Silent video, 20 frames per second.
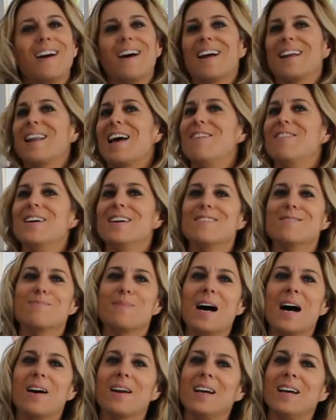gonna love it.
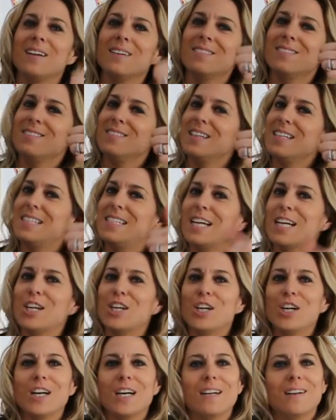Bounty, you did
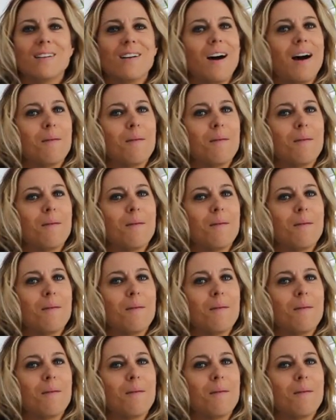good.